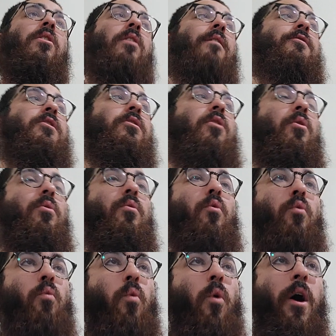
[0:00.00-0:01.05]
You have to know
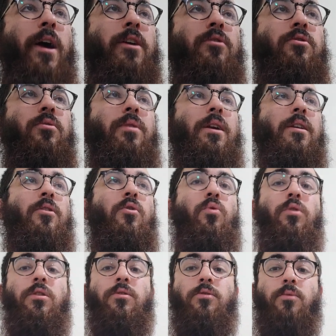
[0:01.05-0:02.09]
why you're doing it and
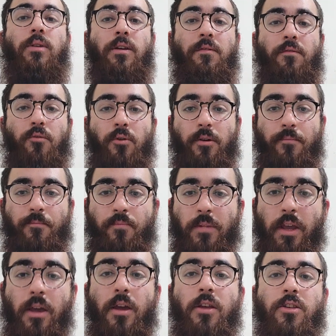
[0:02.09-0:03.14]
who you're doing it for.
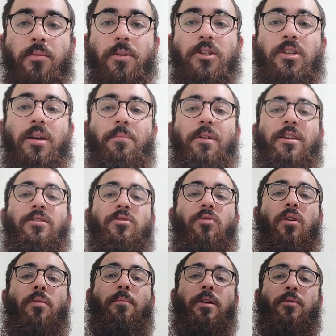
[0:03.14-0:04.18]
So may Hashem bless you
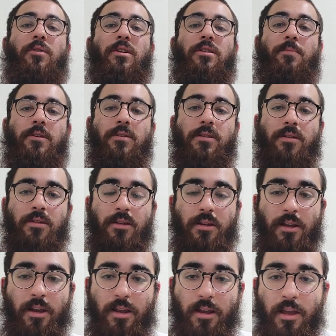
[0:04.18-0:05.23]
all. May you experience this
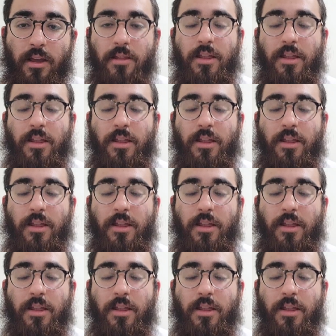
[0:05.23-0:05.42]
today.